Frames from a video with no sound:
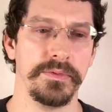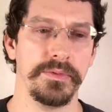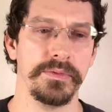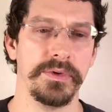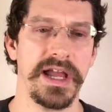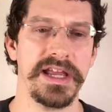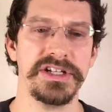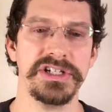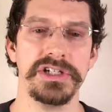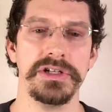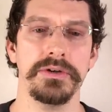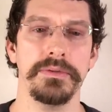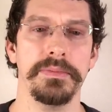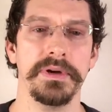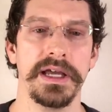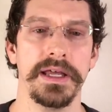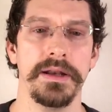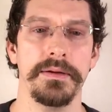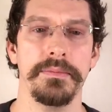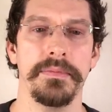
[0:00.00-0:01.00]
rush you,
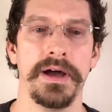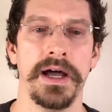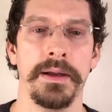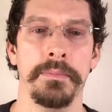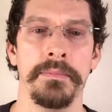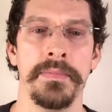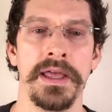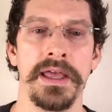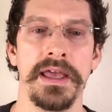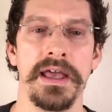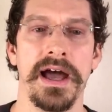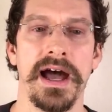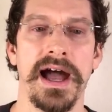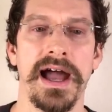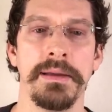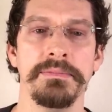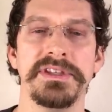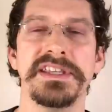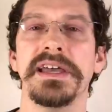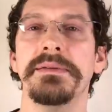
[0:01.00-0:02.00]
but
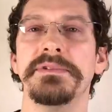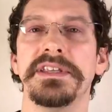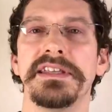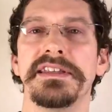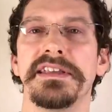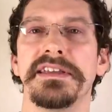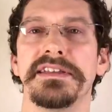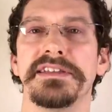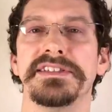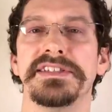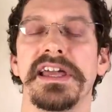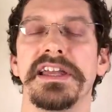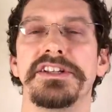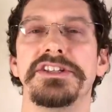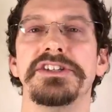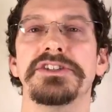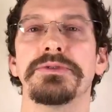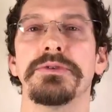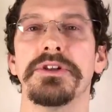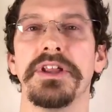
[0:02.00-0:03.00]
I'm tempted to say,
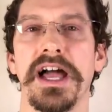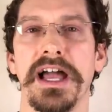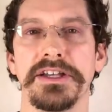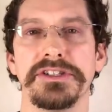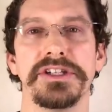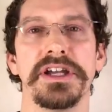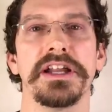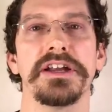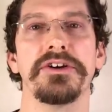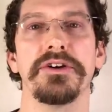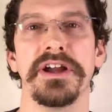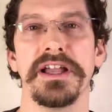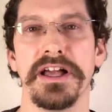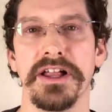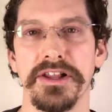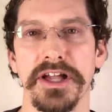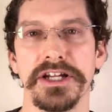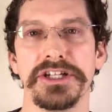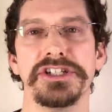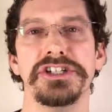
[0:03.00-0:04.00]
just relax. You got a great
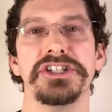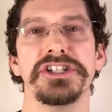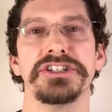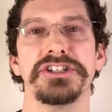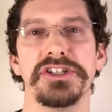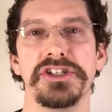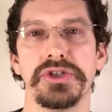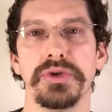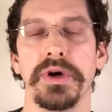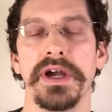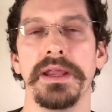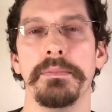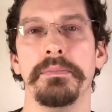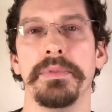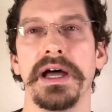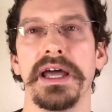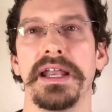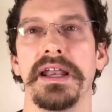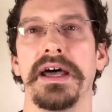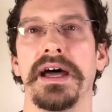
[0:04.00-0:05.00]
collection. Just enjoy it.
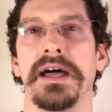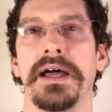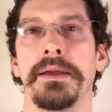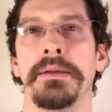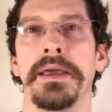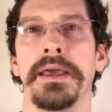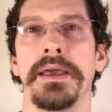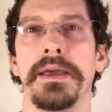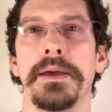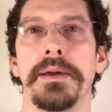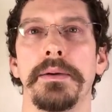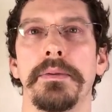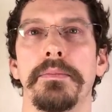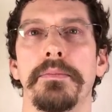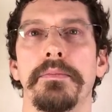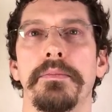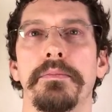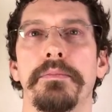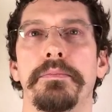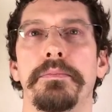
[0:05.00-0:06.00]
But
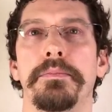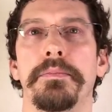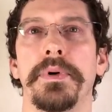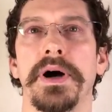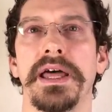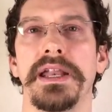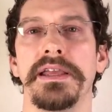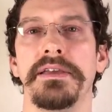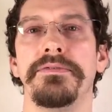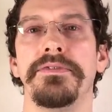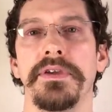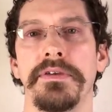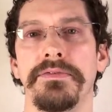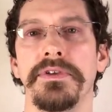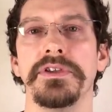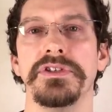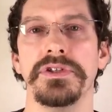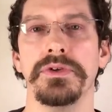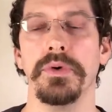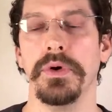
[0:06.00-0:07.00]
if
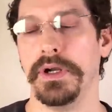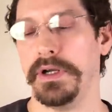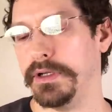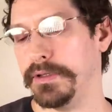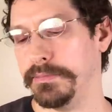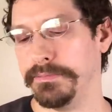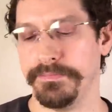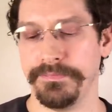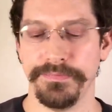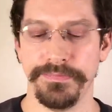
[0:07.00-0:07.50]
you do want to,